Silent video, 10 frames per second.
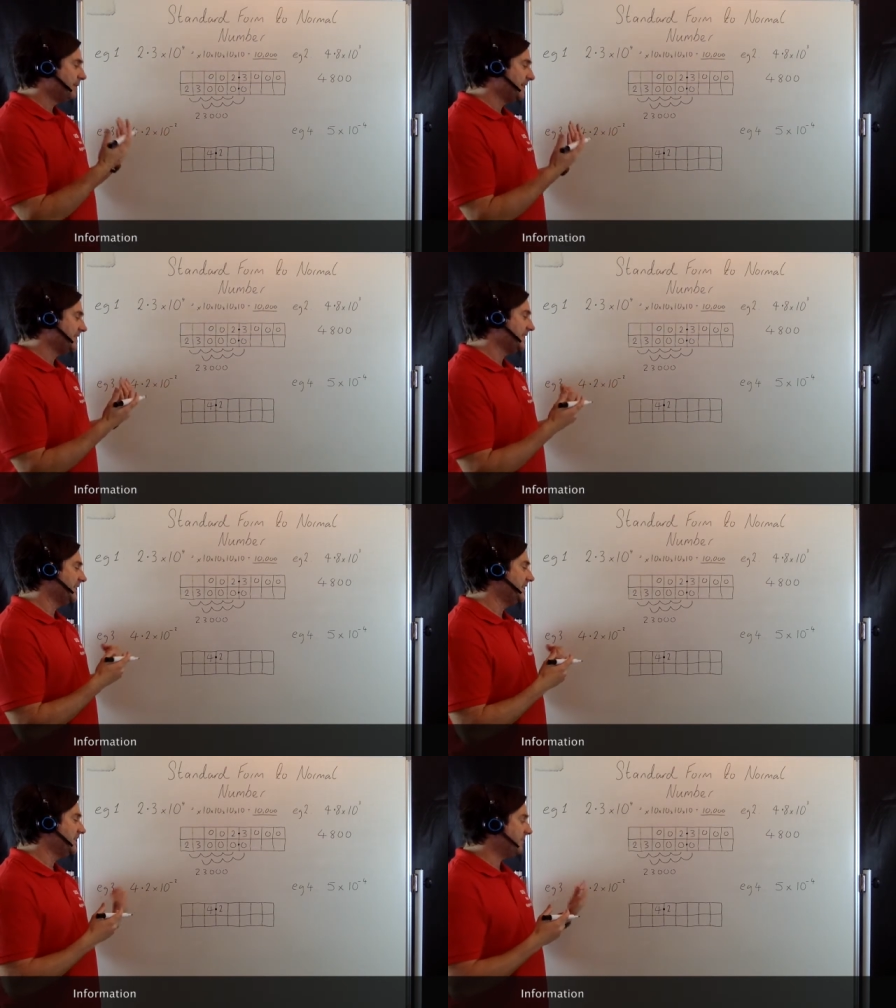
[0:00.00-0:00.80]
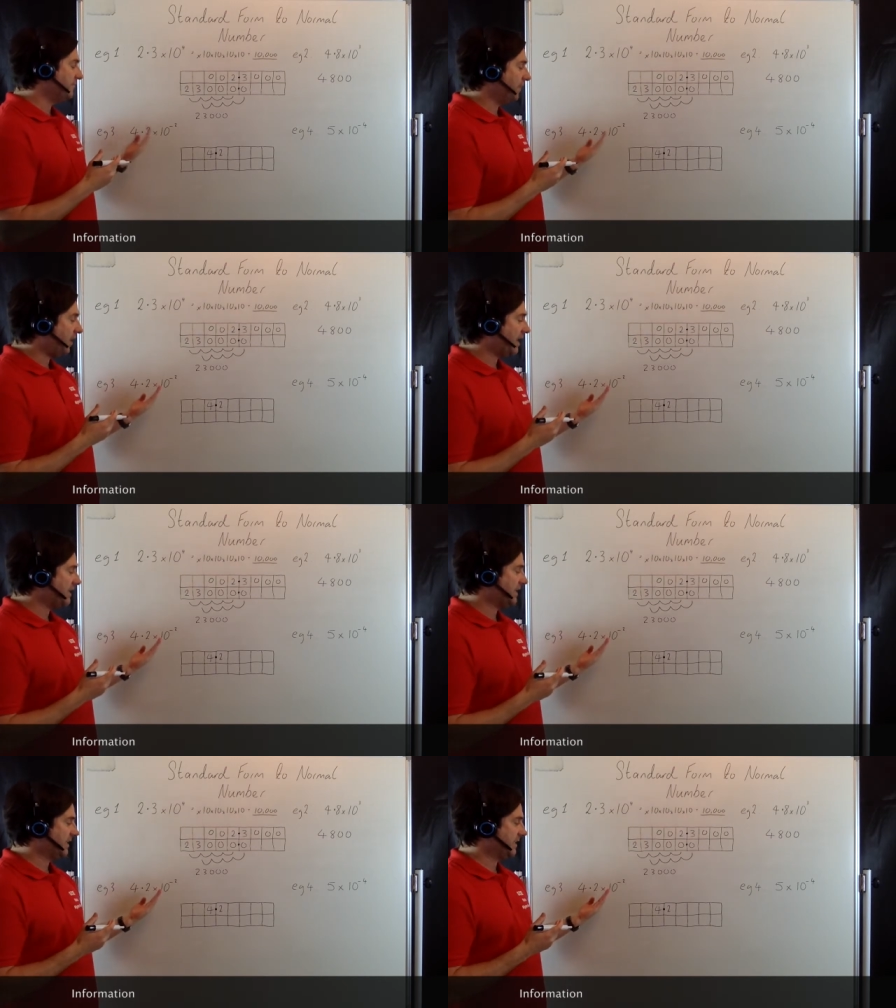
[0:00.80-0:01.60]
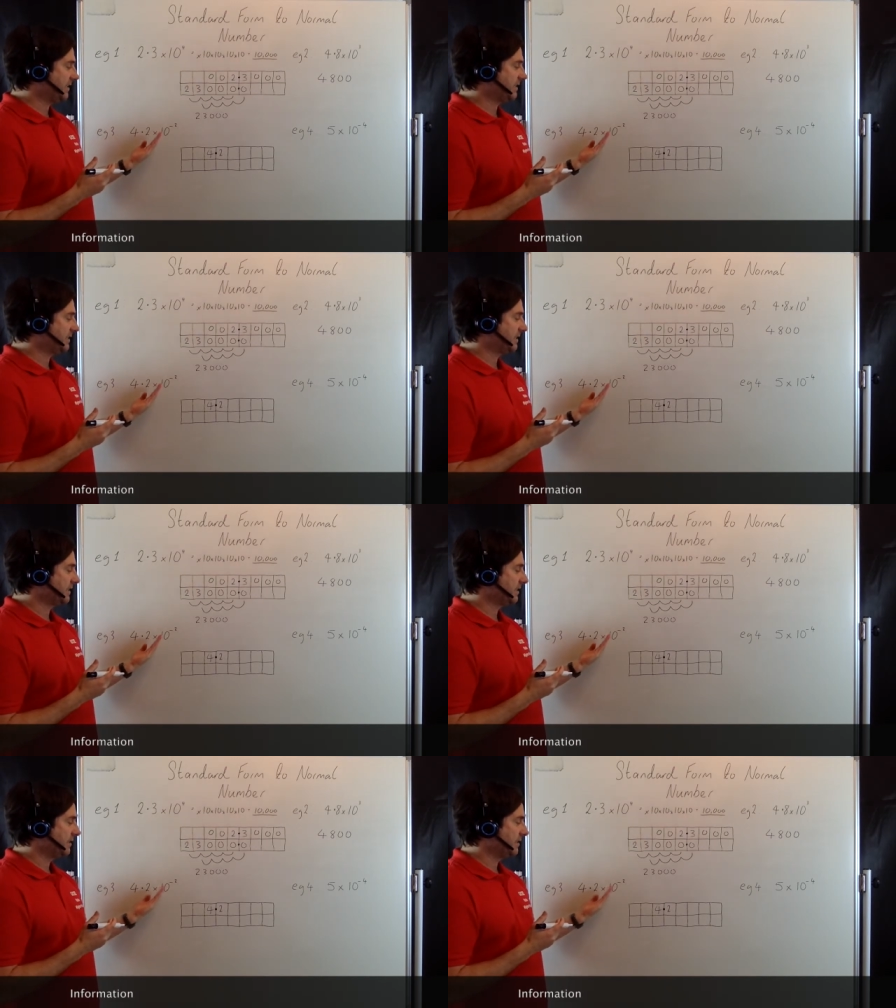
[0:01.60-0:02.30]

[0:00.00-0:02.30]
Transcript: basically dividing it